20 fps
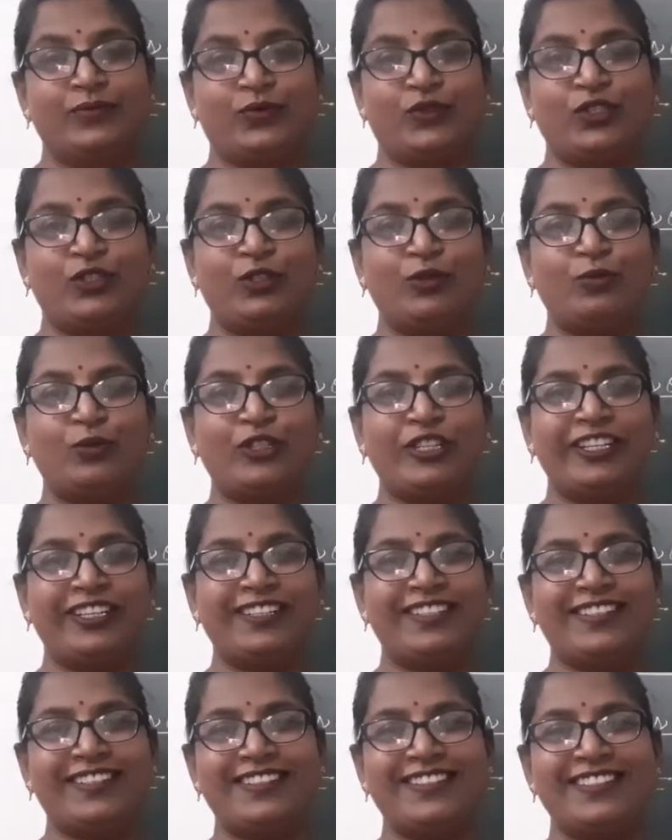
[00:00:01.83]
Good
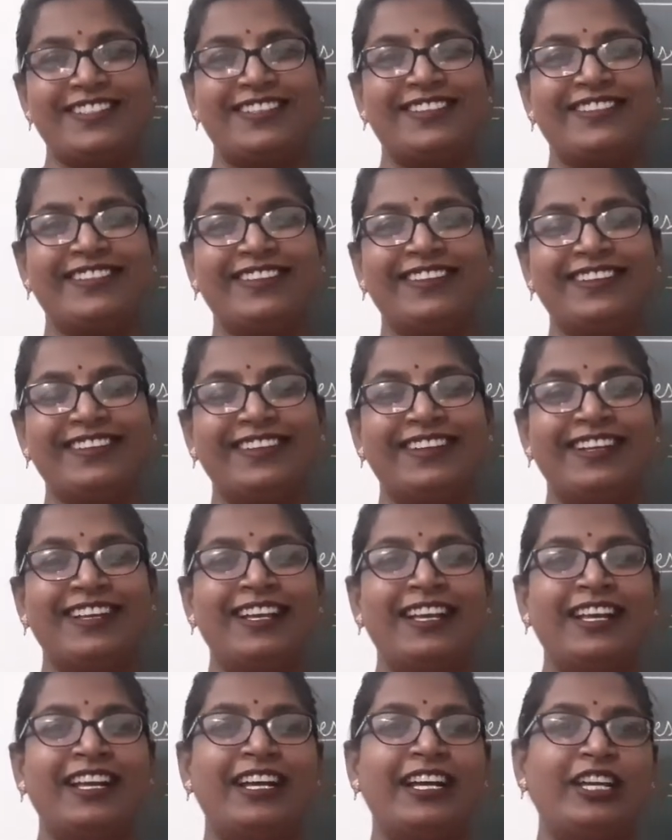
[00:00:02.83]
morning, dear children.
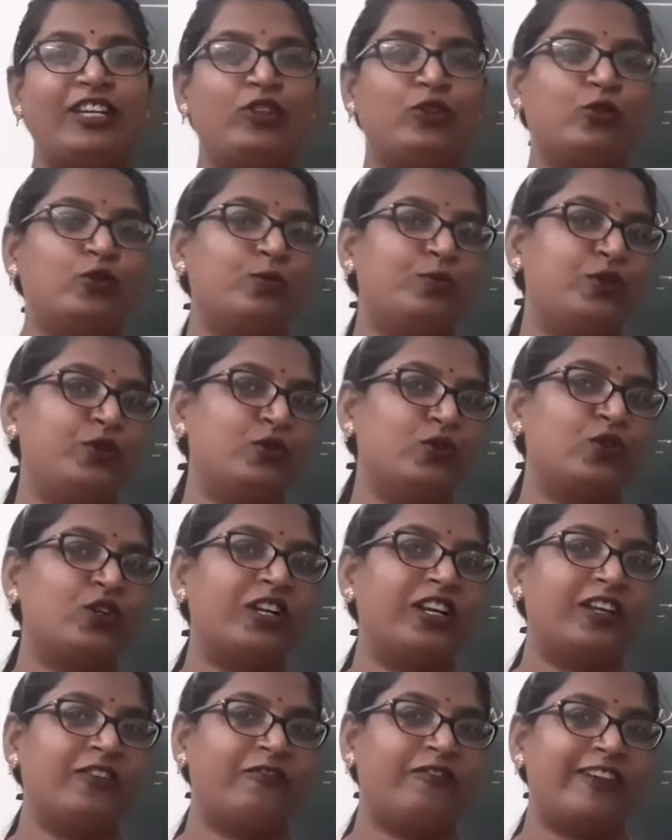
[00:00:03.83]
I hope you
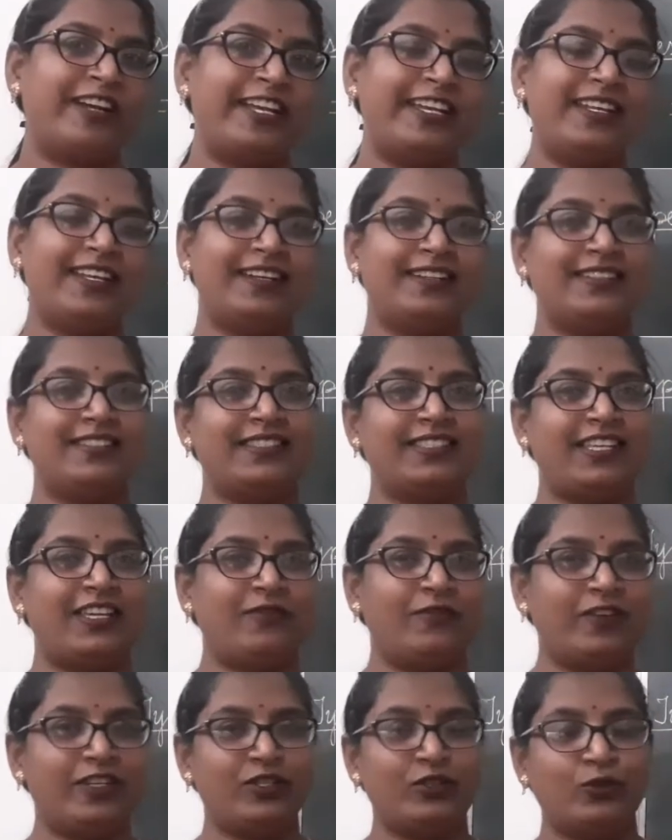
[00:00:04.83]
all are fine and
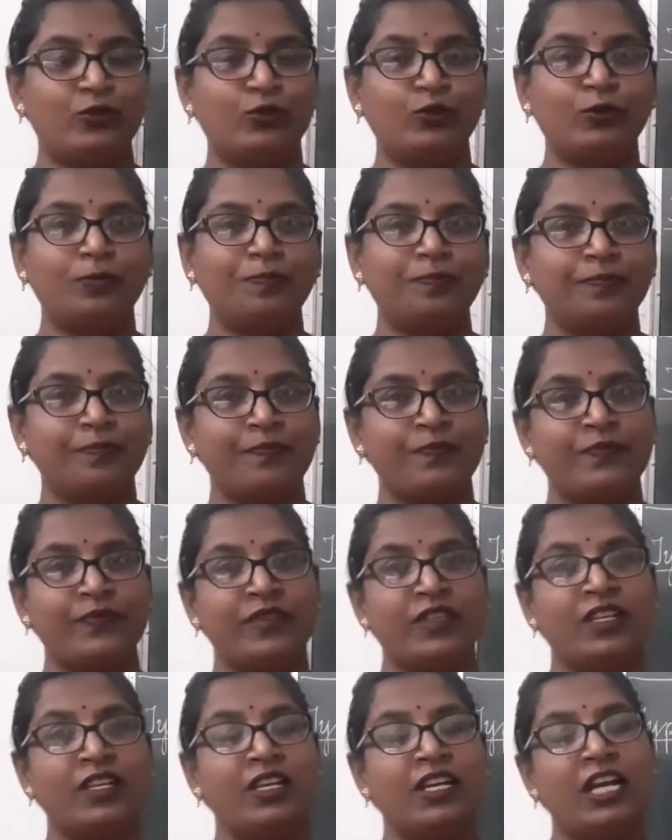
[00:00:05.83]
safe at home.
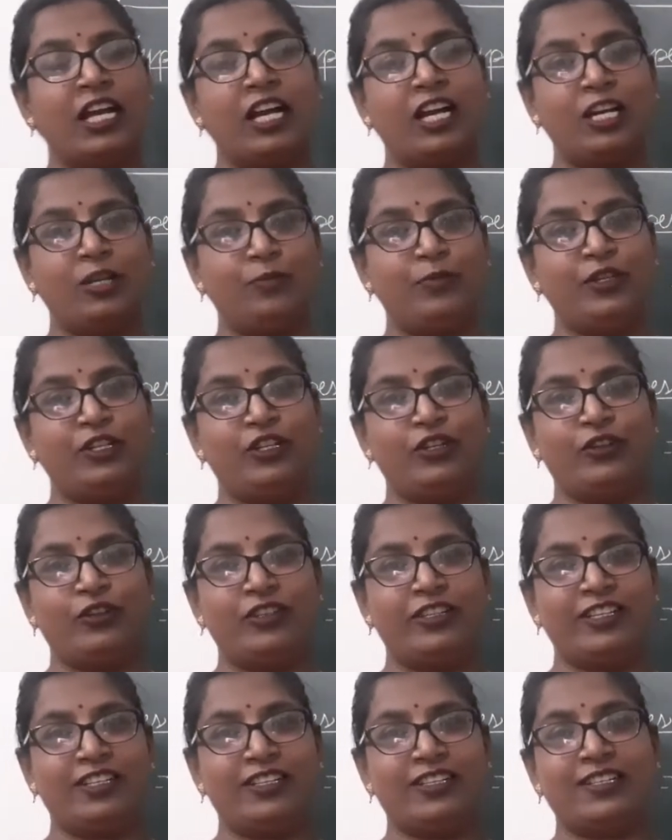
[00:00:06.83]
Our
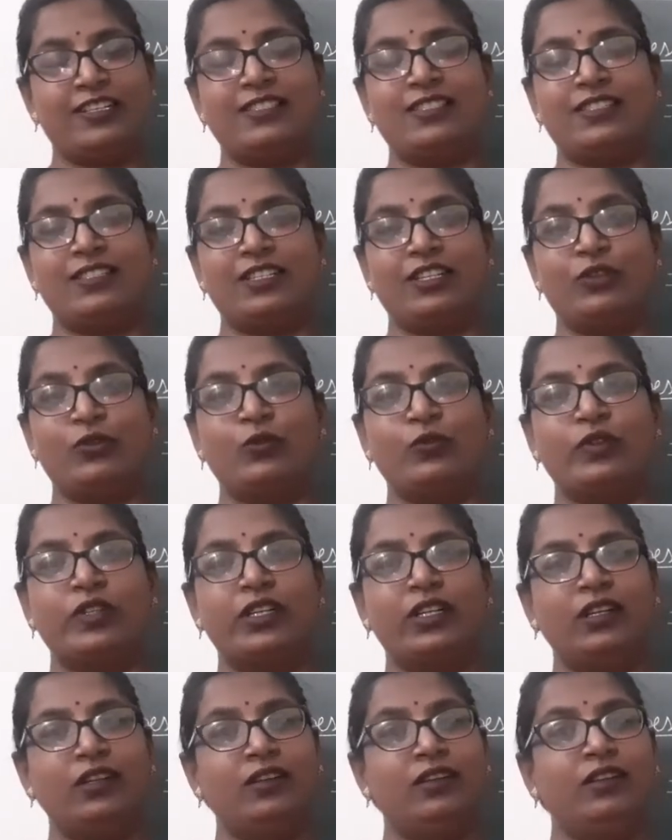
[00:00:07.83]
periodic tests are
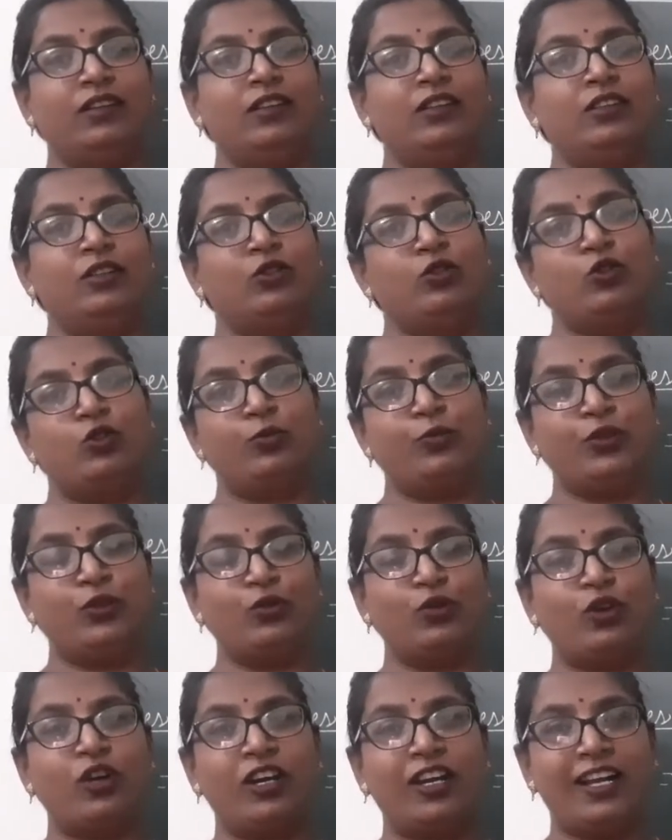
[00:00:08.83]
over. Hope you
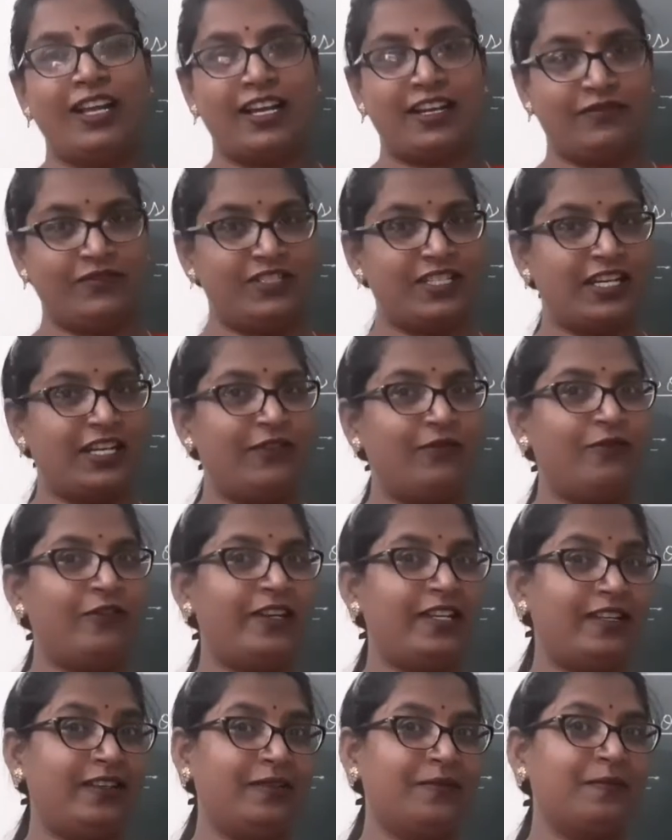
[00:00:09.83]
all have done
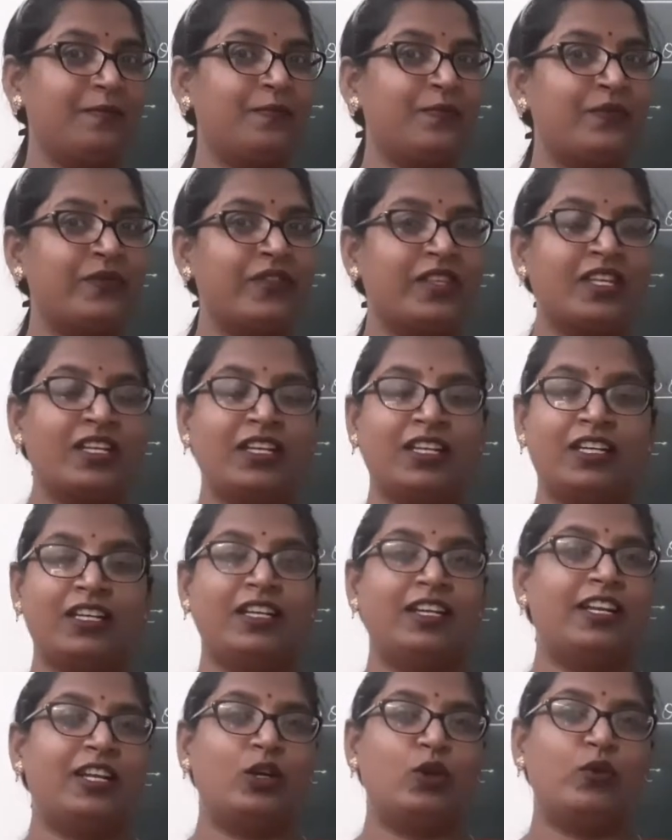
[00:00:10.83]
well.
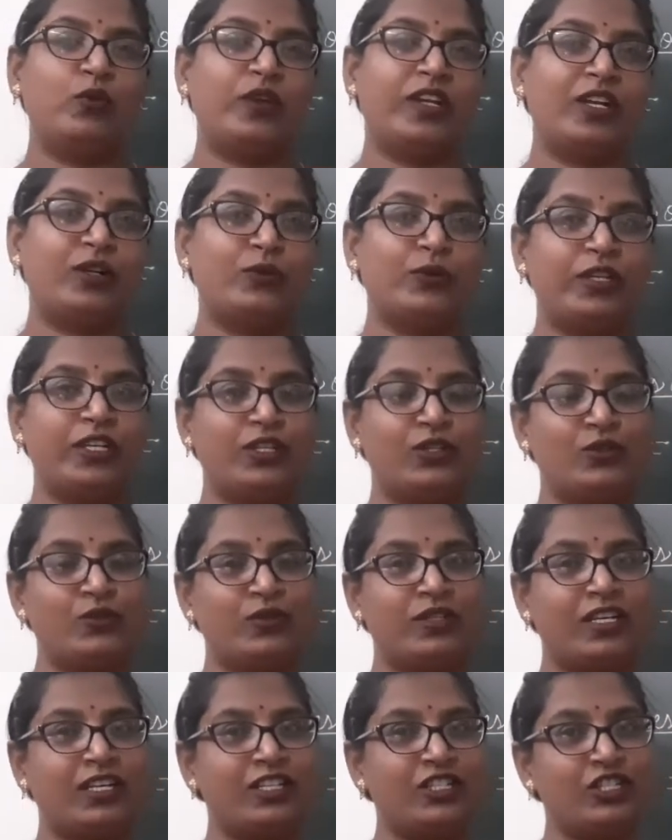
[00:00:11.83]
Now we are going to
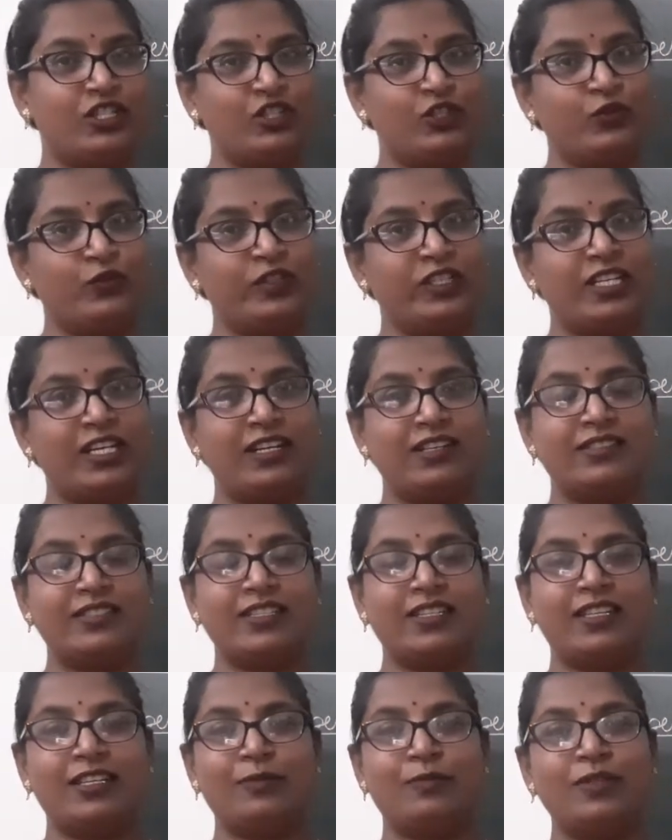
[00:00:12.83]
continue with our
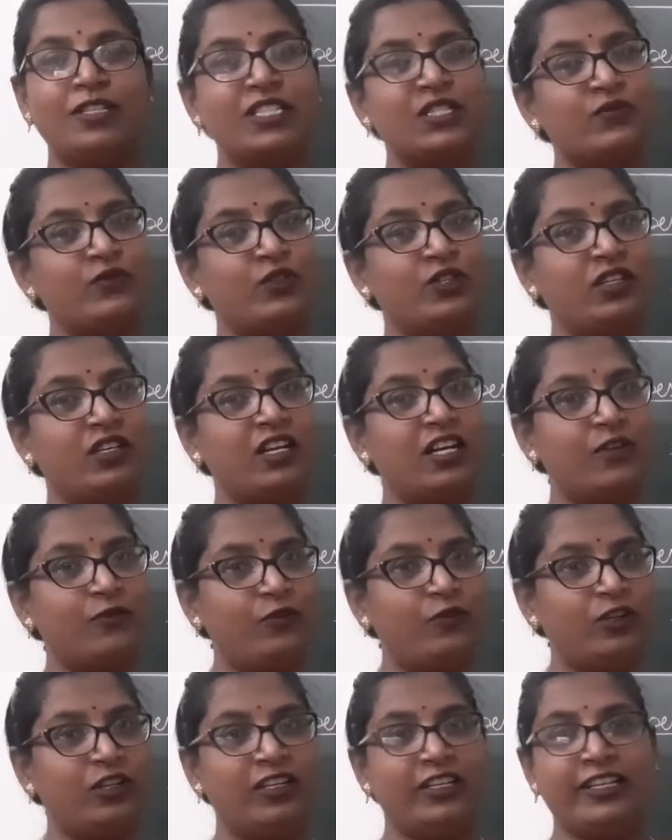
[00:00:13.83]
syllabus for
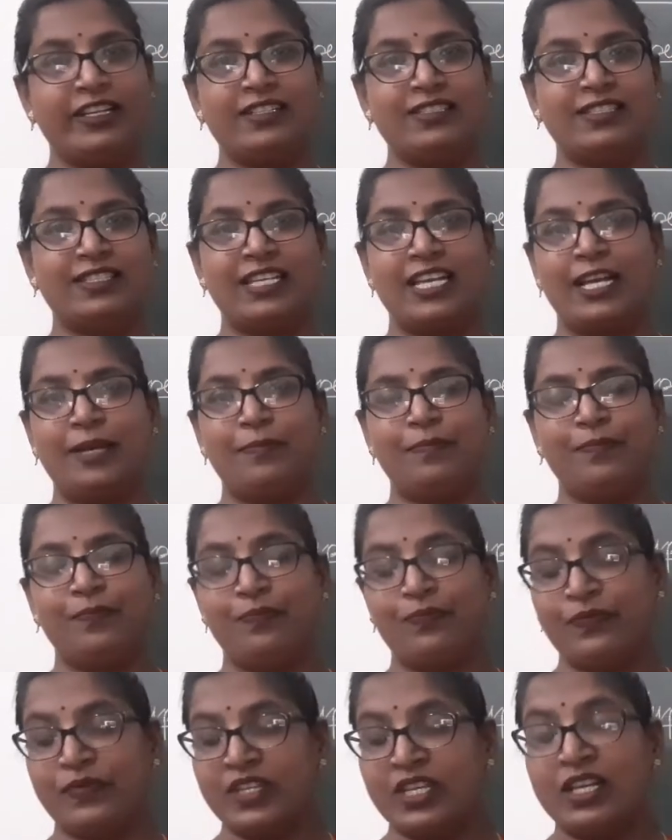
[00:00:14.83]
half-yearly exam.
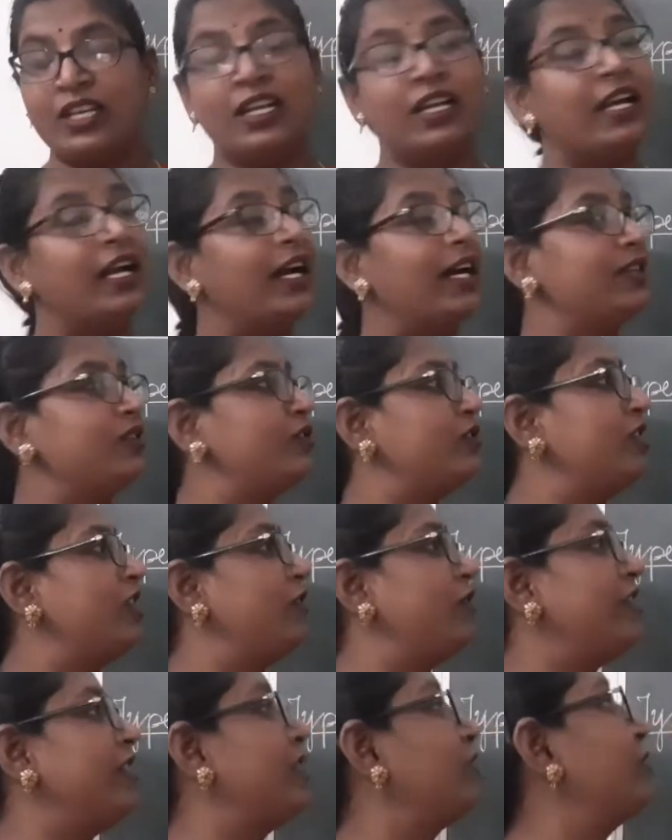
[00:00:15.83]
And today
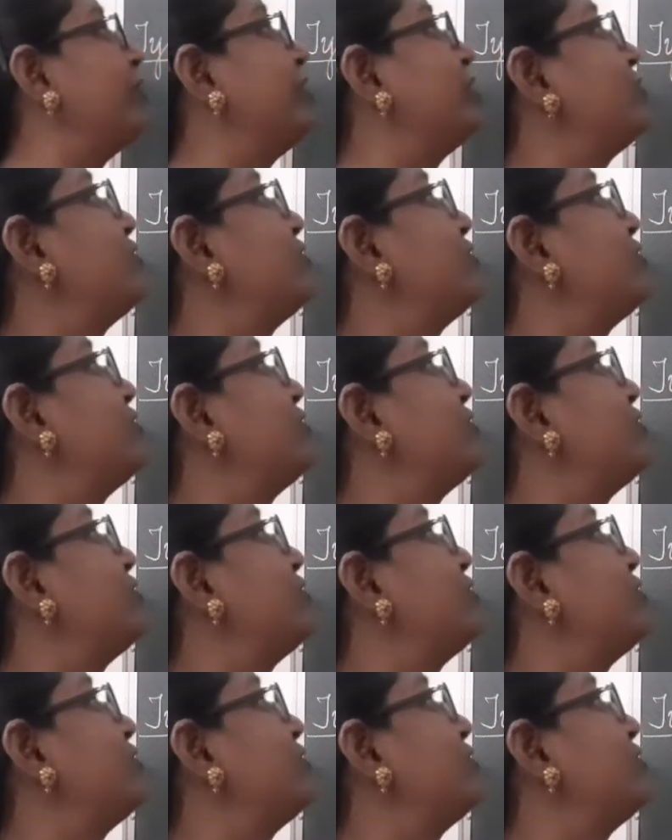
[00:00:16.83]
we are going to